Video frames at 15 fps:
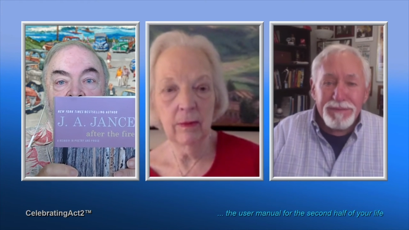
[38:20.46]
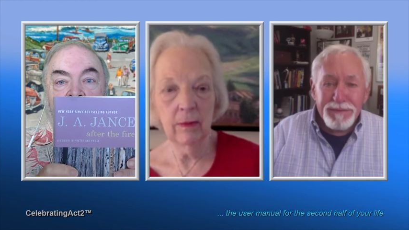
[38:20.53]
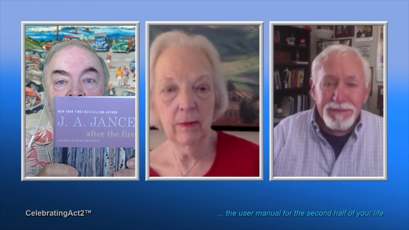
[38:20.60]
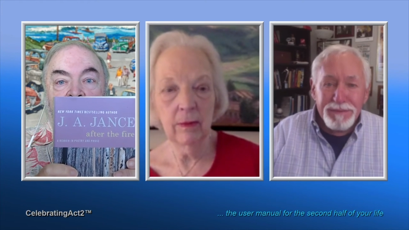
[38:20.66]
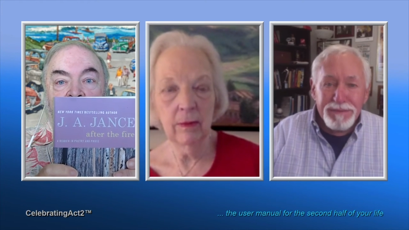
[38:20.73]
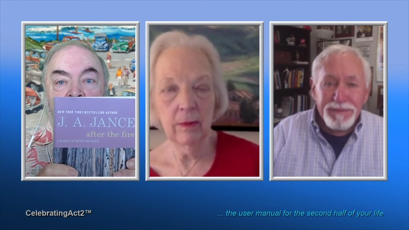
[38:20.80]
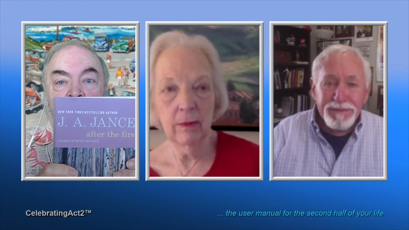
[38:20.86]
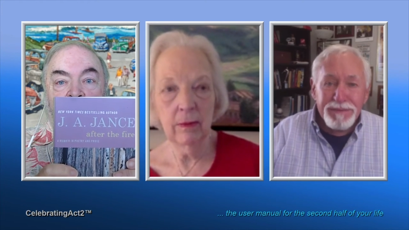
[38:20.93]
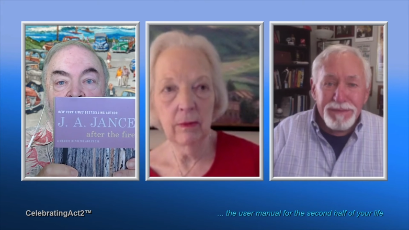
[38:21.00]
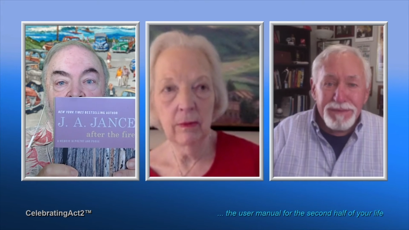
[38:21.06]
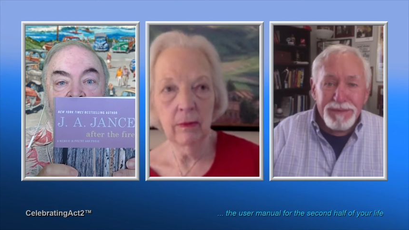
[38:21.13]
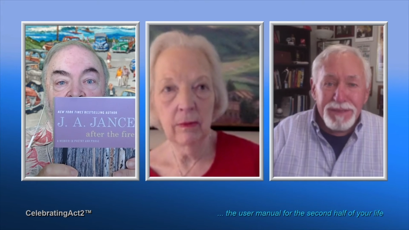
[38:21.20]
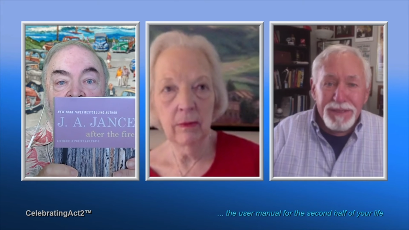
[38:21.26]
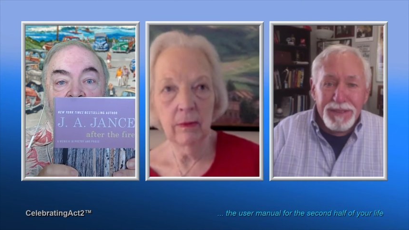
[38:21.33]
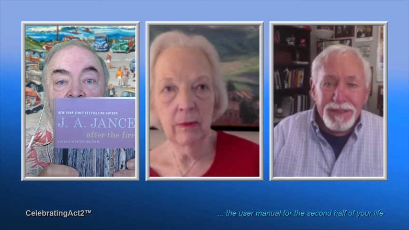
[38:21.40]
Speaker 1: uh,
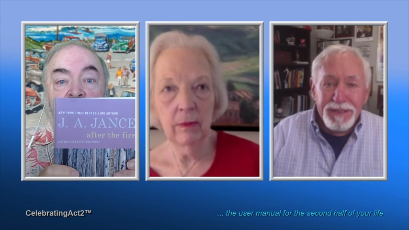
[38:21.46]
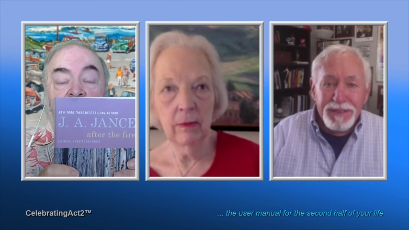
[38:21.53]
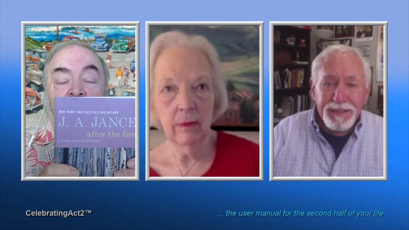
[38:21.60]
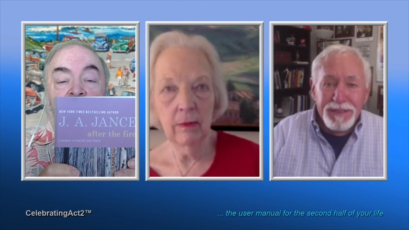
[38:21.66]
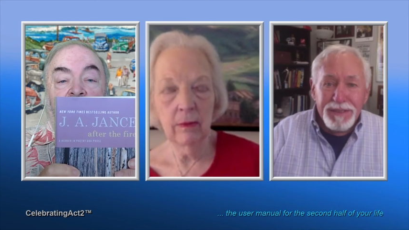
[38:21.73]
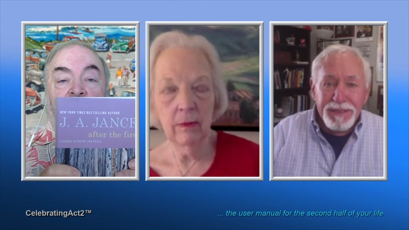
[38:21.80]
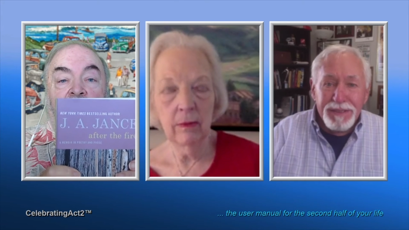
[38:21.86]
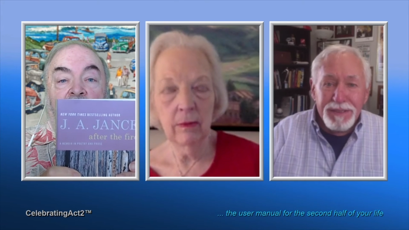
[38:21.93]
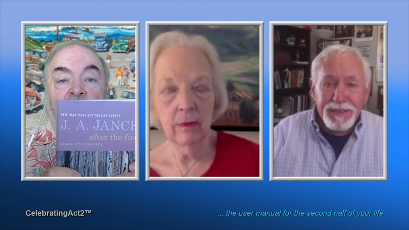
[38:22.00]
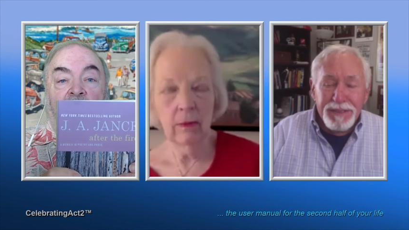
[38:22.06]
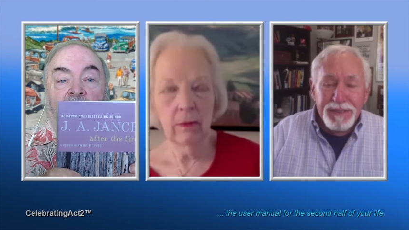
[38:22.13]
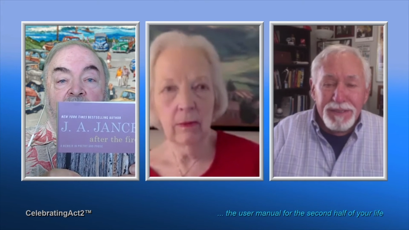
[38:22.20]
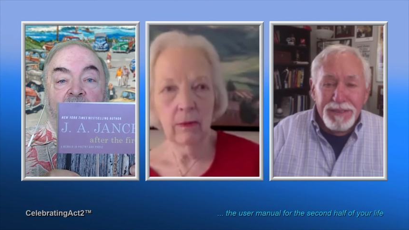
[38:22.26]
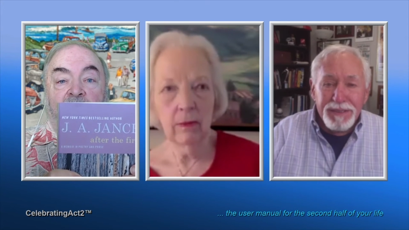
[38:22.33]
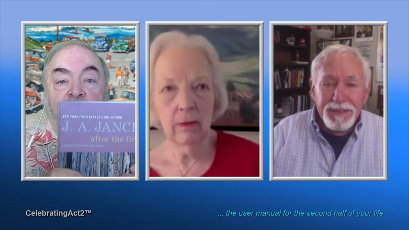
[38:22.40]
books,
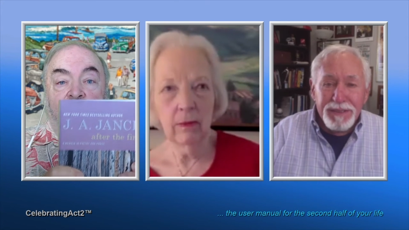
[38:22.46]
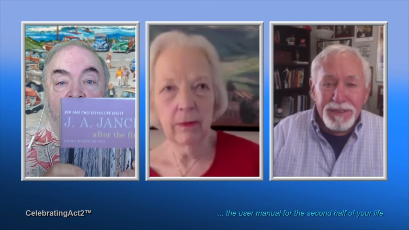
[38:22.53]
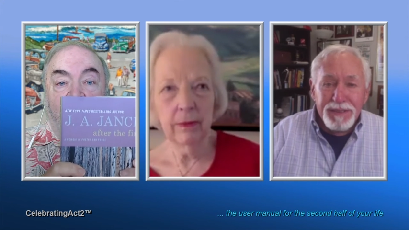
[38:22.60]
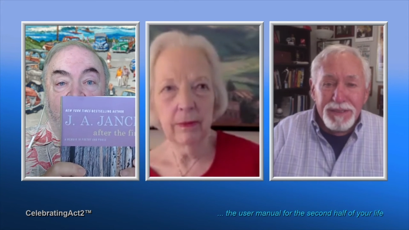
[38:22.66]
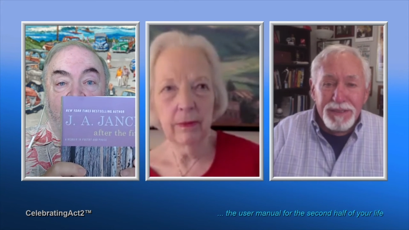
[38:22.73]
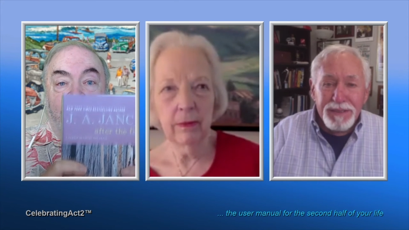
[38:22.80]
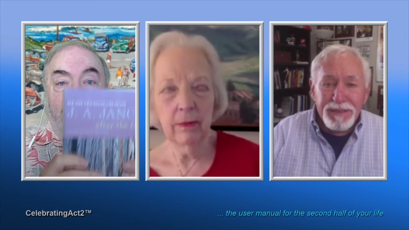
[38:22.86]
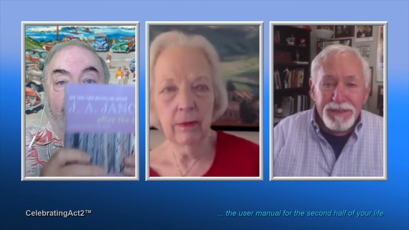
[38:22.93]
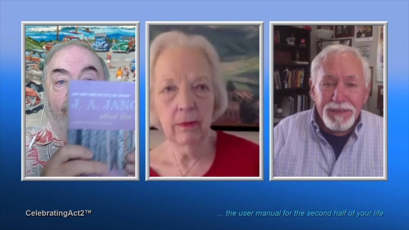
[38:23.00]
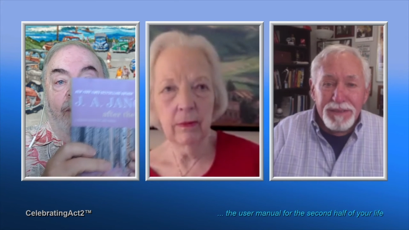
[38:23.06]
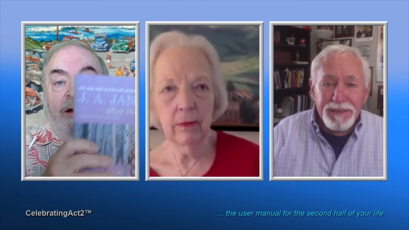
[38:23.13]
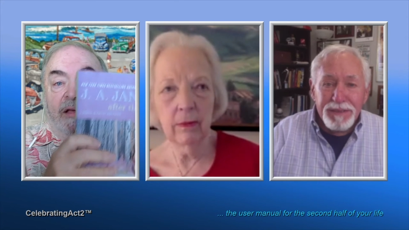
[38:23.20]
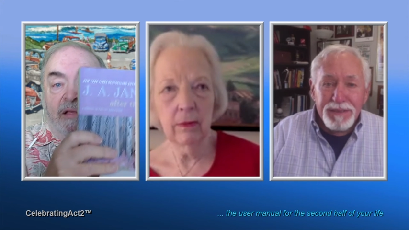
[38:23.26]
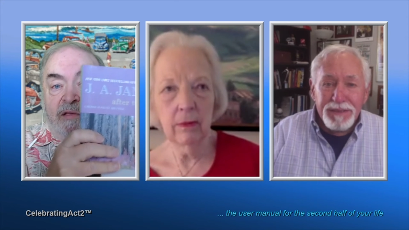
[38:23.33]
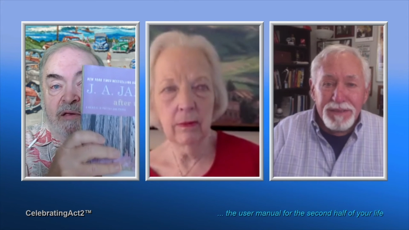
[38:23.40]
and to me,
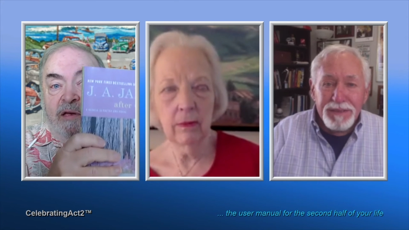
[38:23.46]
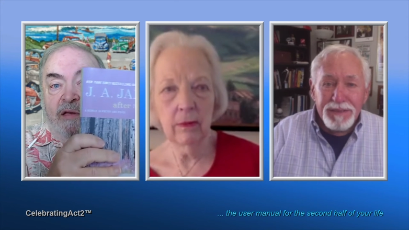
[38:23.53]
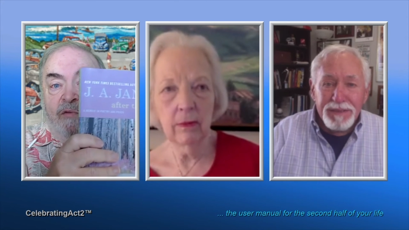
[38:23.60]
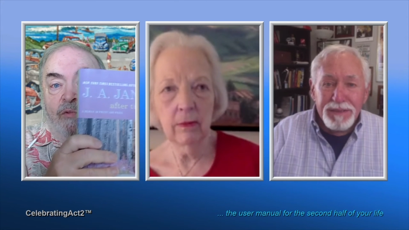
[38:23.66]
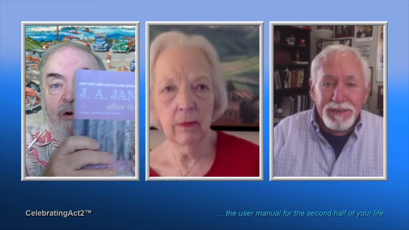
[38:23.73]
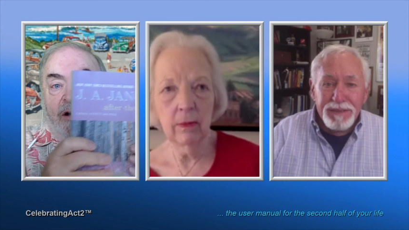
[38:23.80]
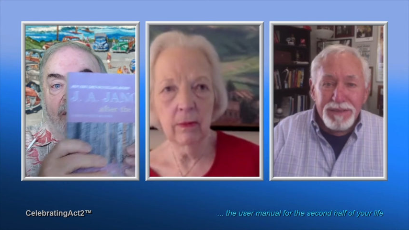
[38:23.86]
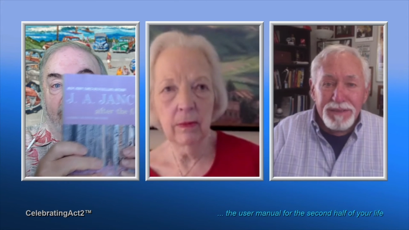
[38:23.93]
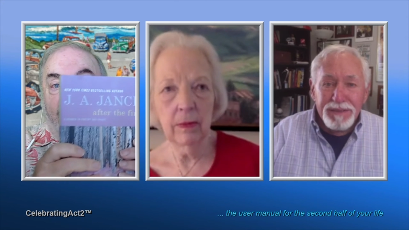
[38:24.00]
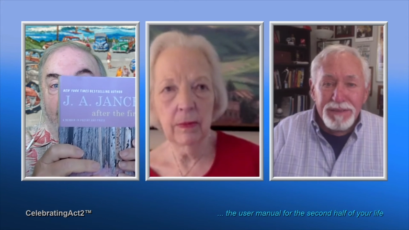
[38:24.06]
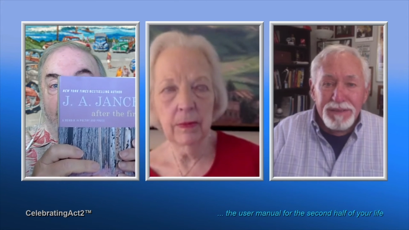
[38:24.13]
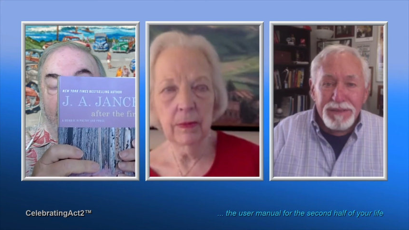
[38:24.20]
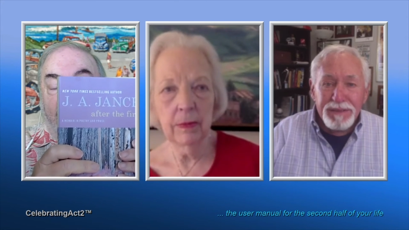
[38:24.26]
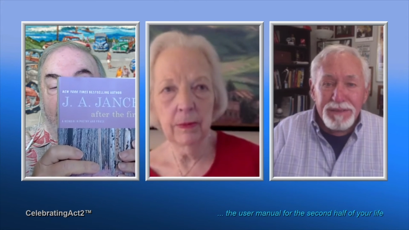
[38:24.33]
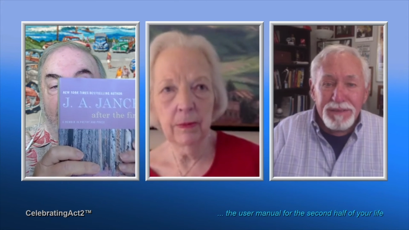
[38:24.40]
what it did was